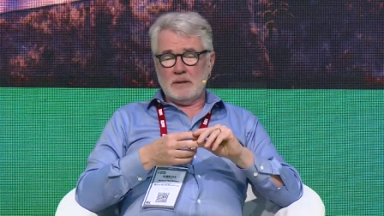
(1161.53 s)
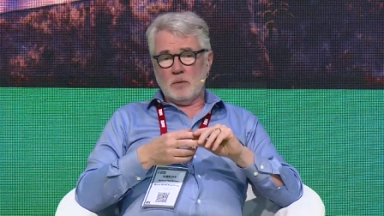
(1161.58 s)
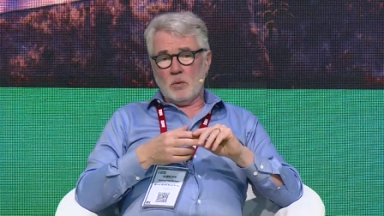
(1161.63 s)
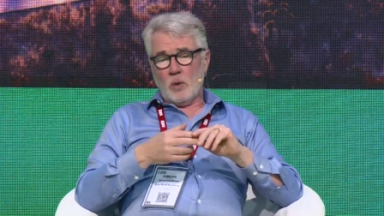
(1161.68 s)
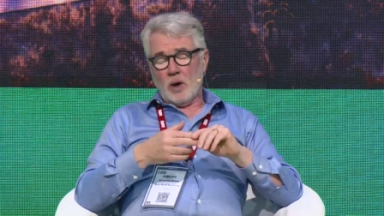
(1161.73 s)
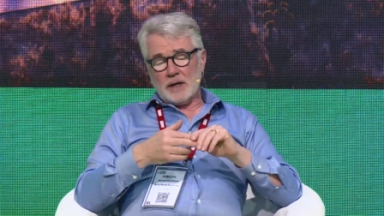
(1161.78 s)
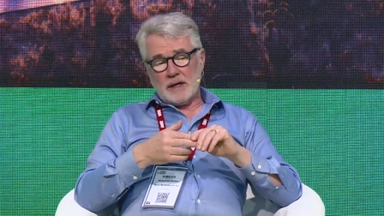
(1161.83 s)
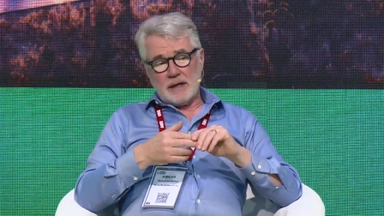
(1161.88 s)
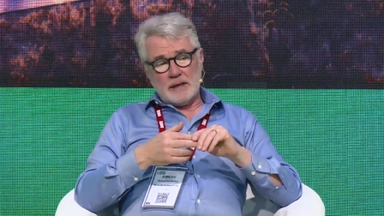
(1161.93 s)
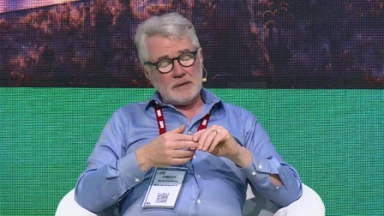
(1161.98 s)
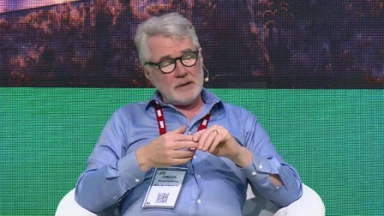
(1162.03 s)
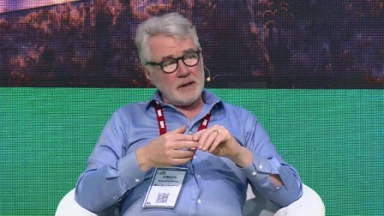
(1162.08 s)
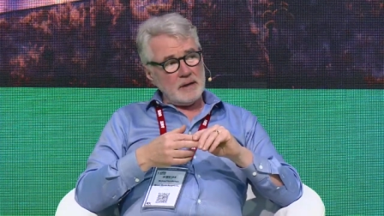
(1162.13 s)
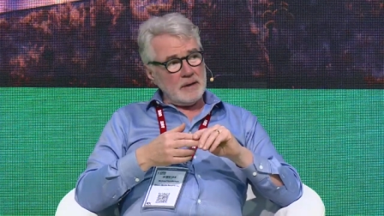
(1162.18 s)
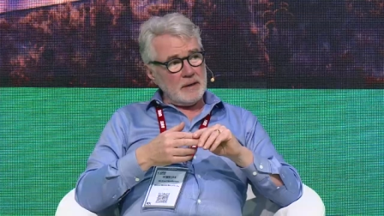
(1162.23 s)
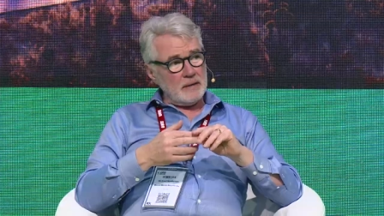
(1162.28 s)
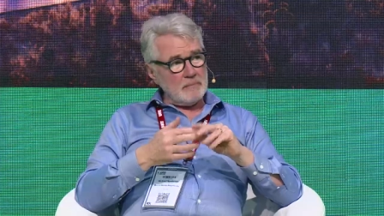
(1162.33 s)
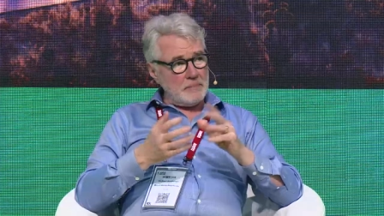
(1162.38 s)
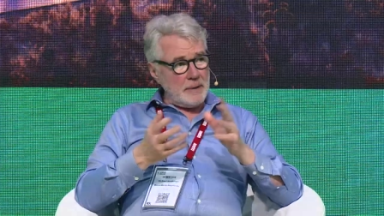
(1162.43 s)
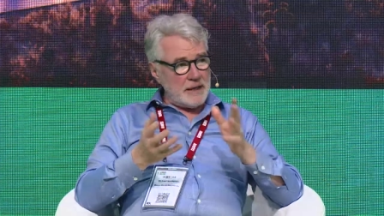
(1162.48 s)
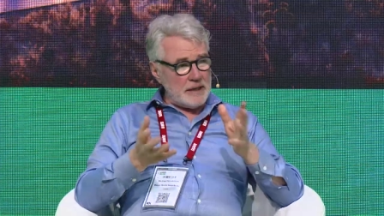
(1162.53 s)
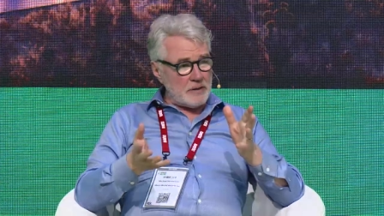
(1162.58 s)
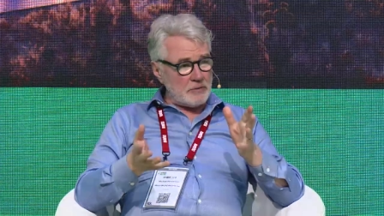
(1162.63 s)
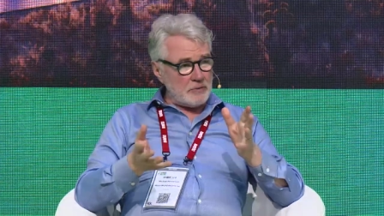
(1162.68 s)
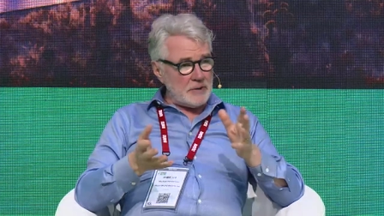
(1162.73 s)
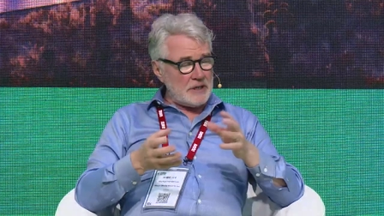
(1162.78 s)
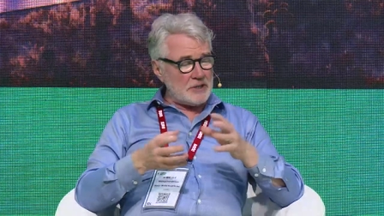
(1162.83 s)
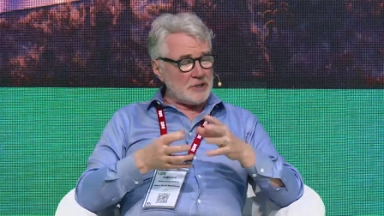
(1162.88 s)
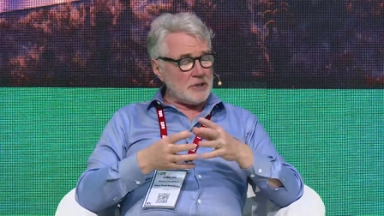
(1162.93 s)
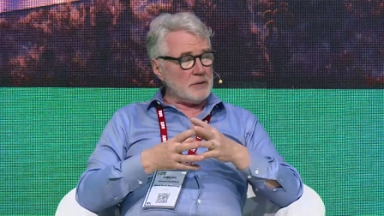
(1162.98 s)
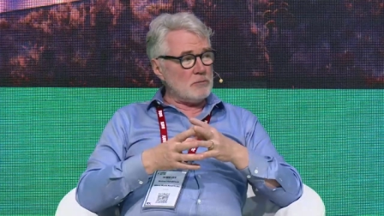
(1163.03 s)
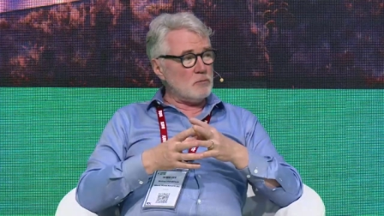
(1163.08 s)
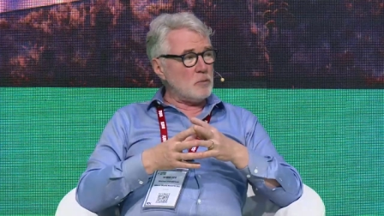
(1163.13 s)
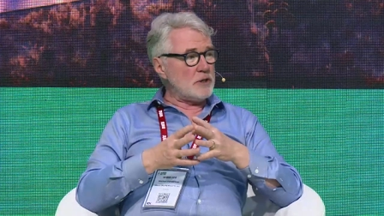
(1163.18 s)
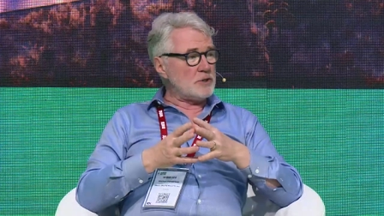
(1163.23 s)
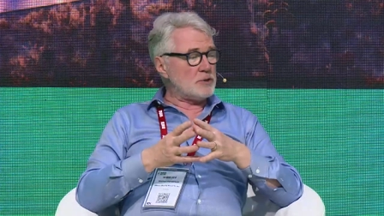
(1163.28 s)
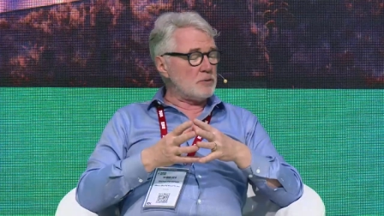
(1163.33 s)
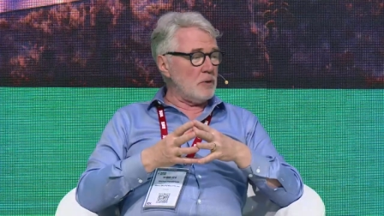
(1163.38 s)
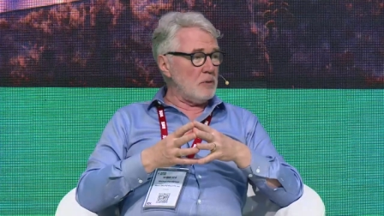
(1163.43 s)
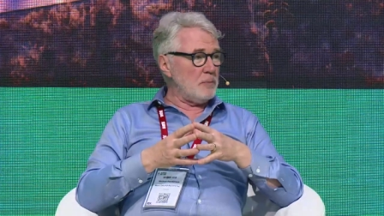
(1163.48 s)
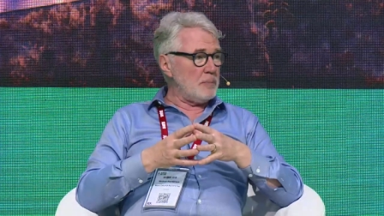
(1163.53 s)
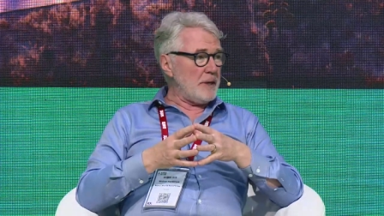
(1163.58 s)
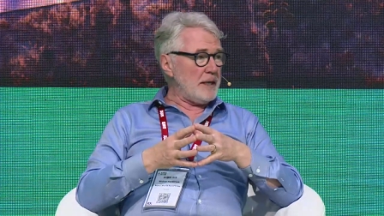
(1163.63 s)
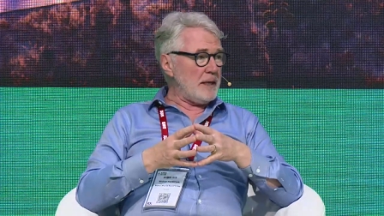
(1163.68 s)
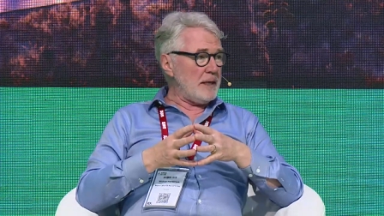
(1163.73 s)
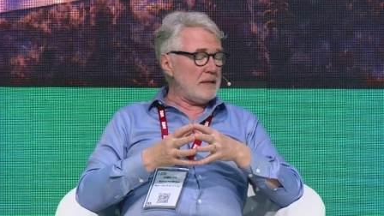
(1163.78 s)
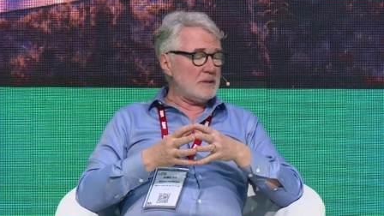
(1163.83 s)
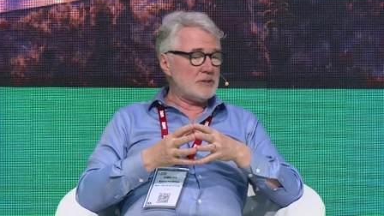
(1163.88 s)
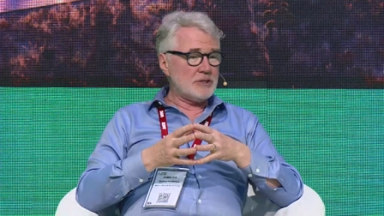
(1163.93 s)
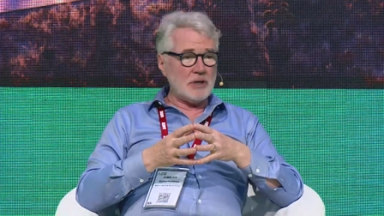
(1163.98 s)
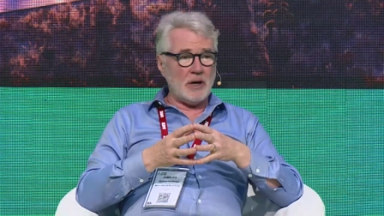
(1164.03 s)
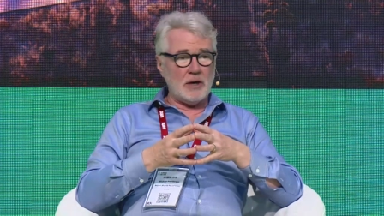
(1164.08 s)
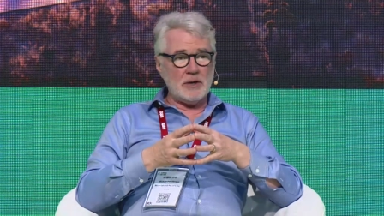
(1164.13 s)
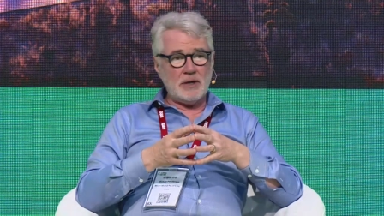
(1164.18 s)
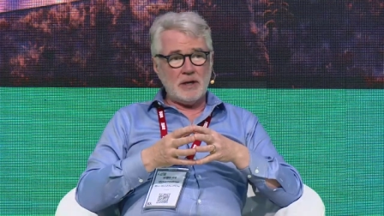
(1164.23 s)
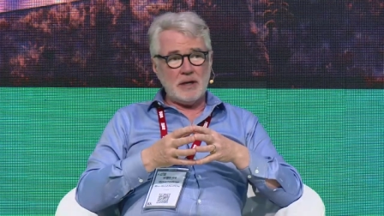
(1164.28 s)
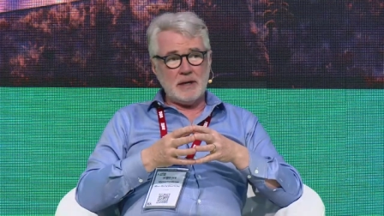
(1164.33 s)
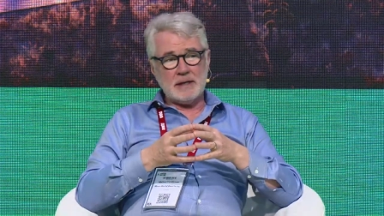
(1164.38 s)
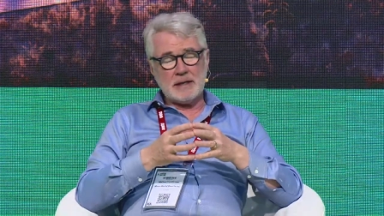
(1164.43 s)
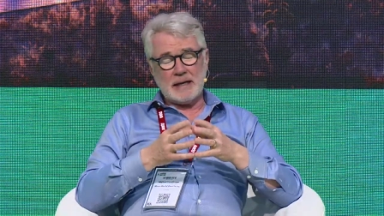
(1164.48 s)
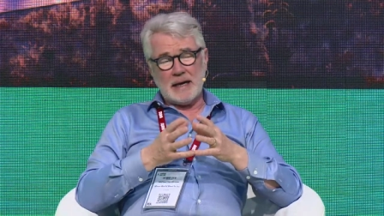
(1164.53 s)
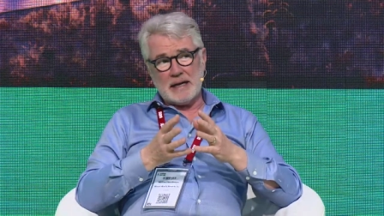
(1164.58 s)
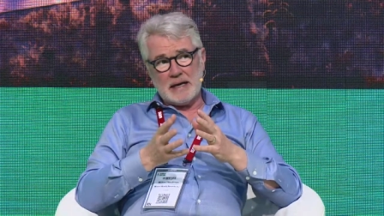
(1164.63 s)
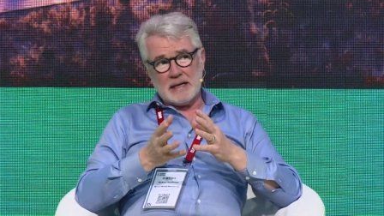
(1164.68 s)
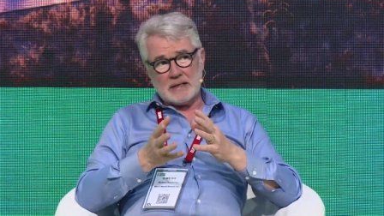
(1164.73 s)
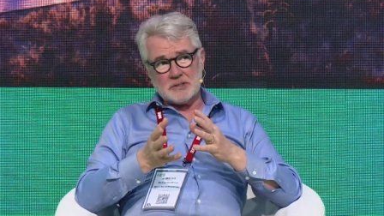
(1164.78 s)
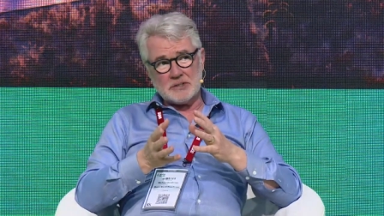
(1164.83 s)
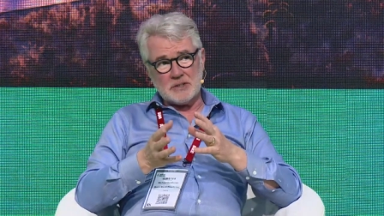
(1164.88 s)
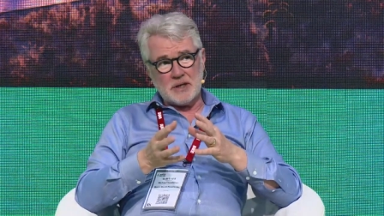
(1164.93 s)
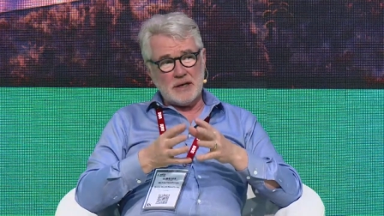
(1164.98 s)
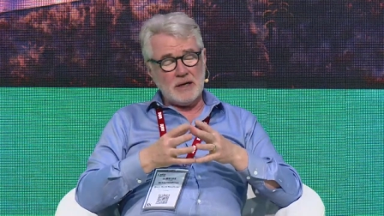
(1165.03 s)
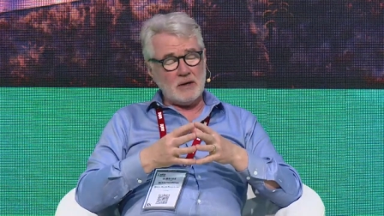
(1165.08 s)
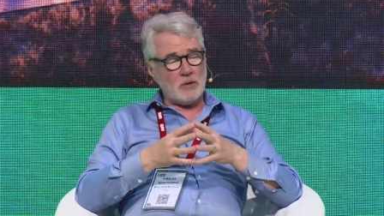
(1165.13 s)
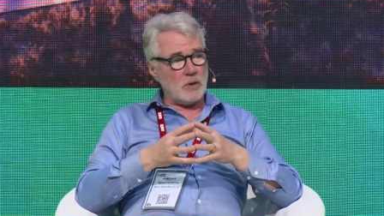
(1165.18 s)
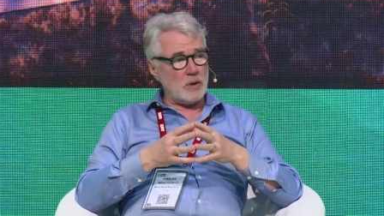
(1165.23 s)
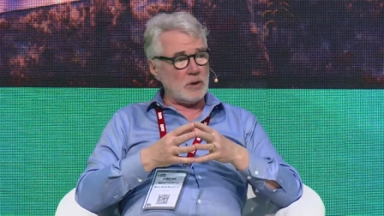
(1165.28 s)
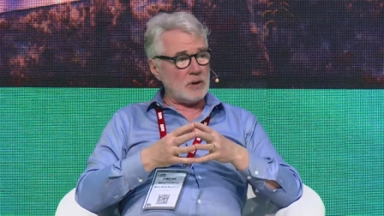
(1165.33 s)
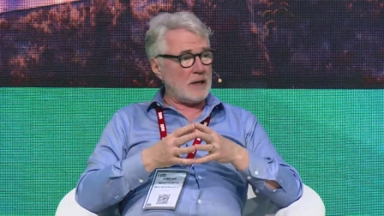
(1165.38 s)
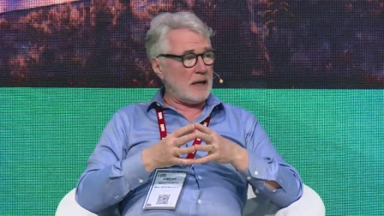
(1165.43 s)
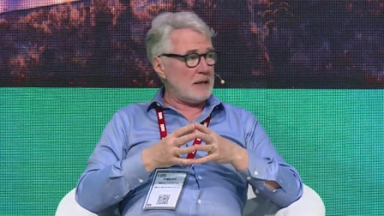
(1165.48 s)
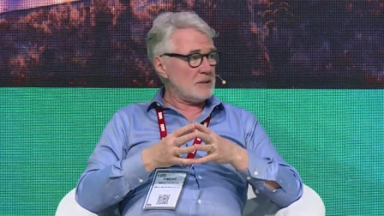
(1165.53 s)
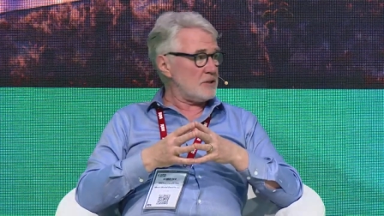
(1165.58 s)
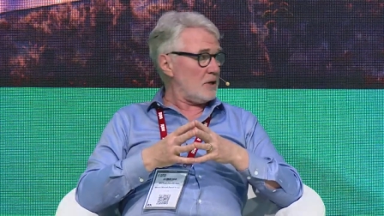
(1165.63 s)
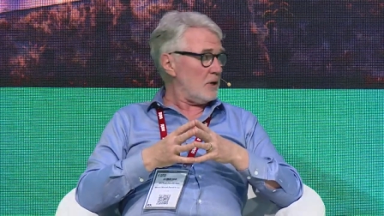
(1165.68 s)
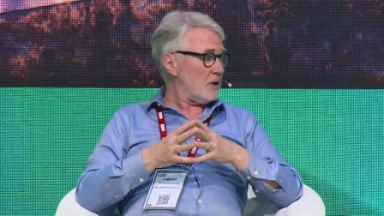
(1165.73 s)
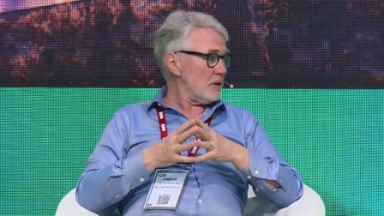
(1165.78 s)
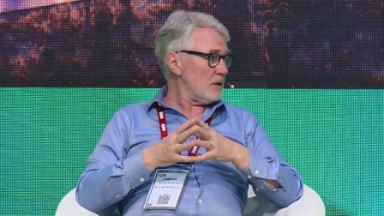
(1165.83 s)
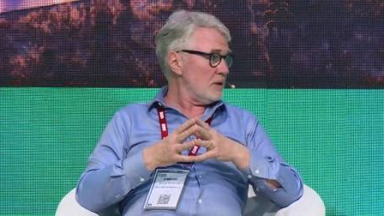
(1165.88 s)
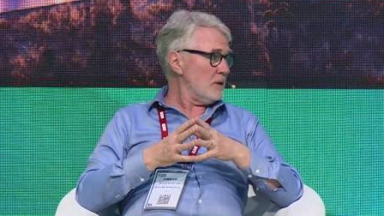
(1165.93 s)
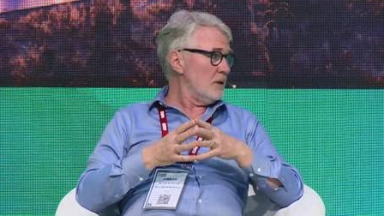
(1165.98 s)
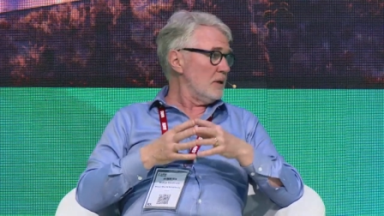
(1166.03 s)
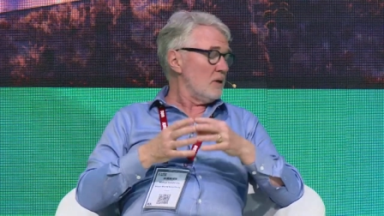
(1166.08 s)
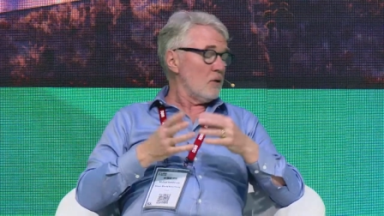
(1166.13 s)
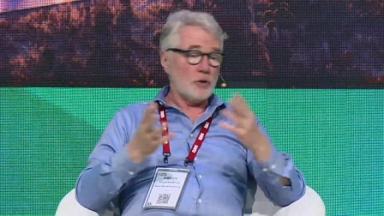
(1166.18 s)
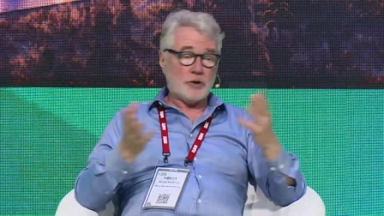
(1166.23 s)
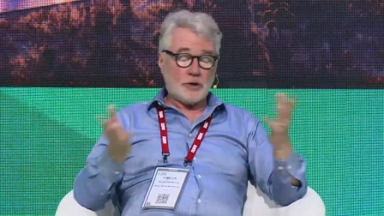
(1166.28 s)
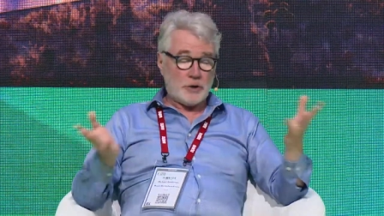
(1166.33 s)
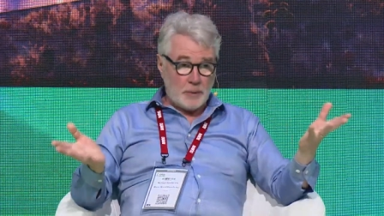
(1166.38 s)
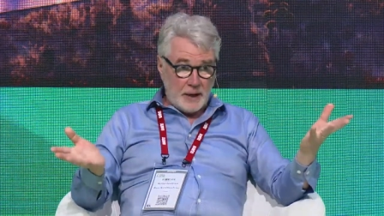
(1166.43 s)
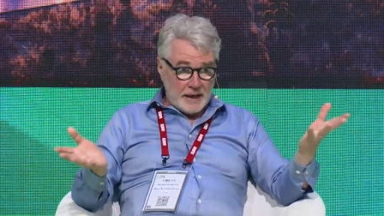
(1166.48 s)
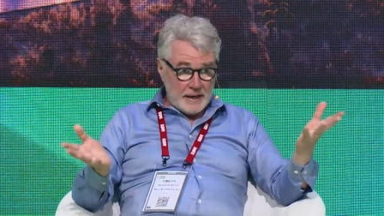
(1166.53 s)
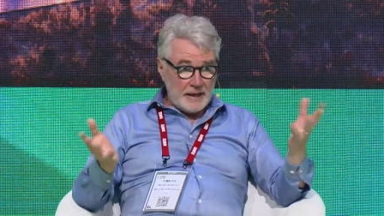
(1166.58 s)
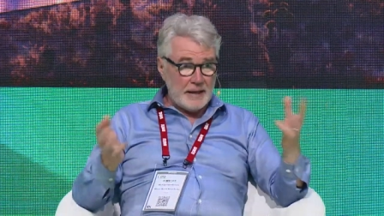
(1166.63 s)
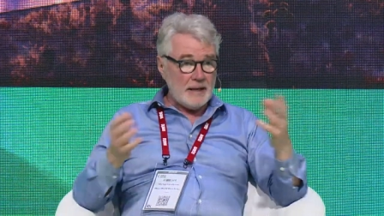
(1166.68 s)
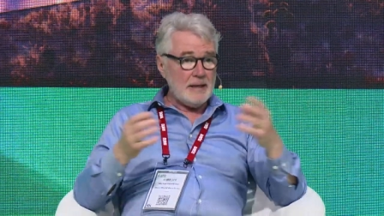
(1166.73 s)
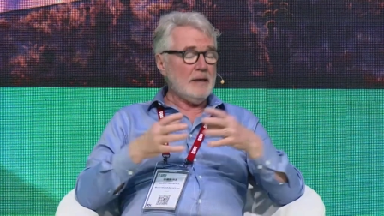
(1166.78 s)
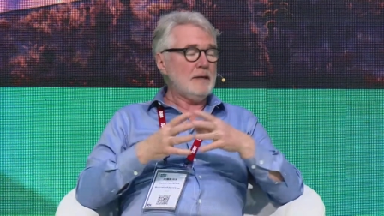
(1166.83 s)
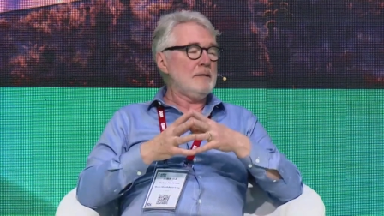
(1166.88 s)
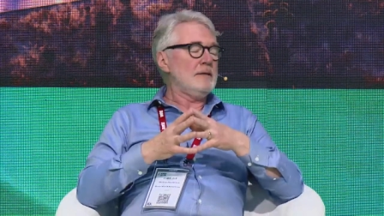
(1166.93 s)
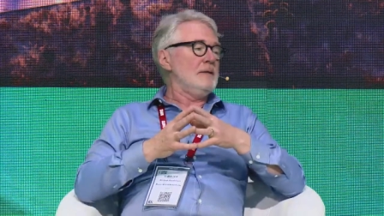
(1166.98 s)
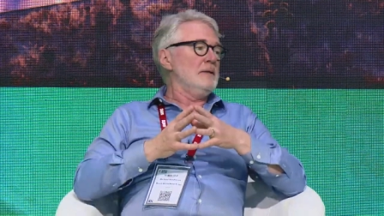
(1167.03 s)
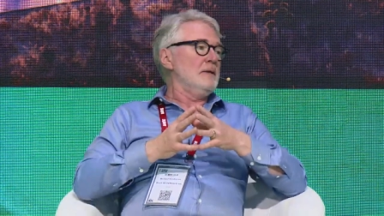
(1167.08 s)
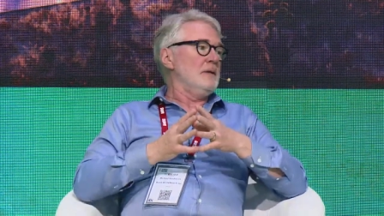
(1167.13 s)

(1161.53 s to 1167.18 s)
one in the MENA region, which will be Saudi, K S A, or Qatar, or U A E,